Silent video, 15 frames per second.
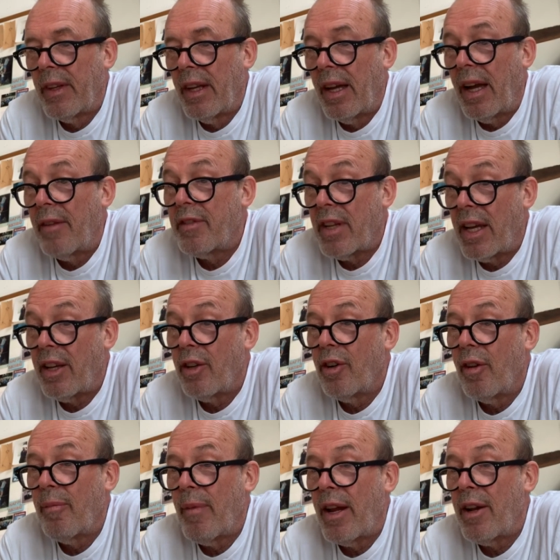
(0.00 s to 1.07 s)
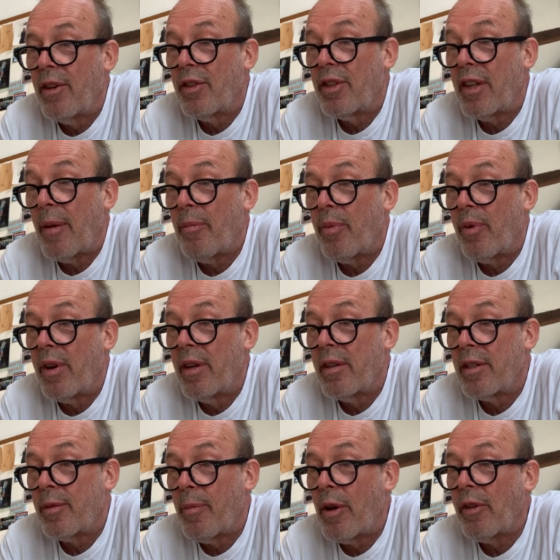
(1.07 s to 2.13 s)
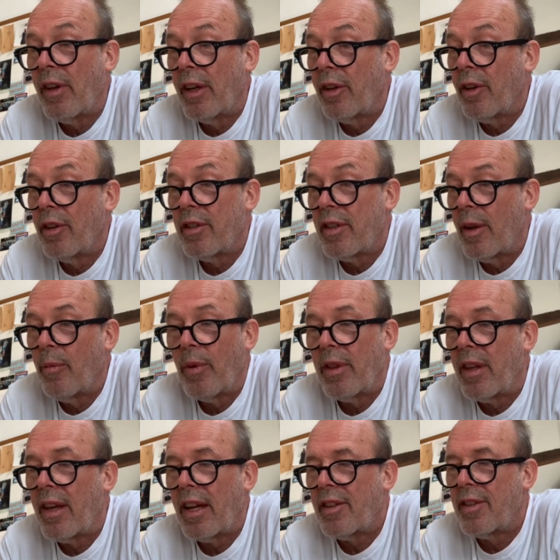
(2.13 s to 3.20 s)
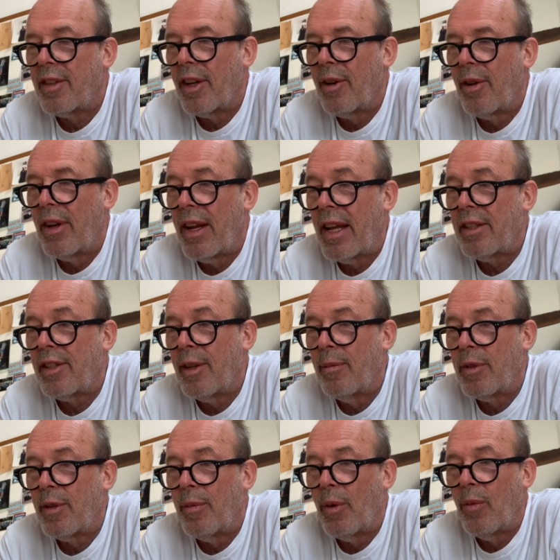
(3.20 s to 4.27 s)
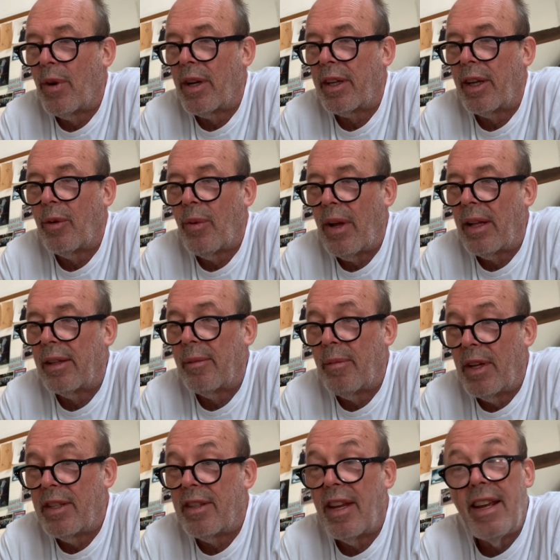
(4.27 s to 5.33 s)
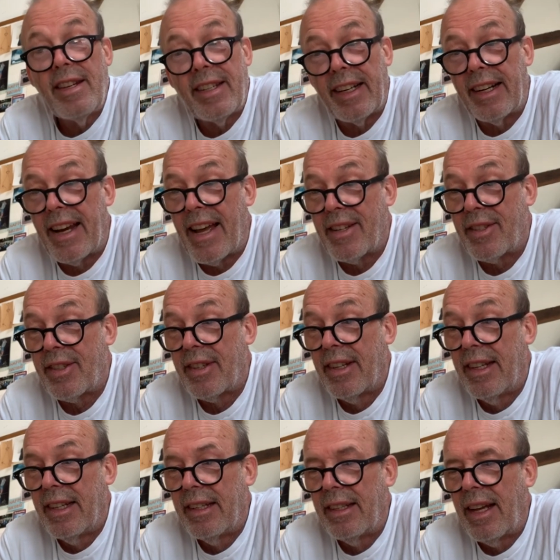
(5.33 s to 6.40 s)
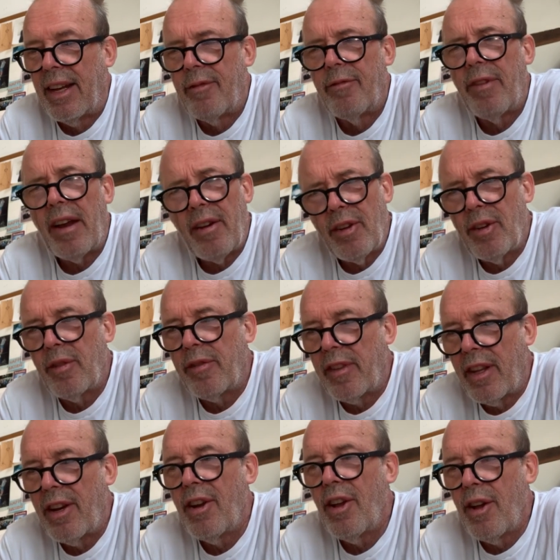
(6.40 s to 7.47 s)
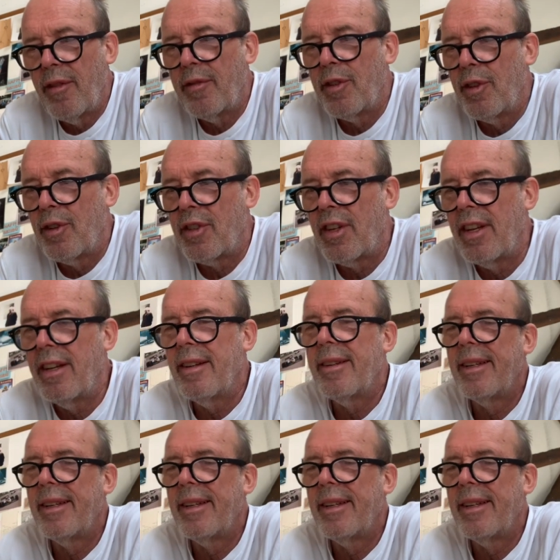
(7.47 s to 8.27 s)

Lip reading: I've taken on Menno's temporary smoking concept with gusto, and that seems to be working well. It means eating less, and very good for the nerves, you see.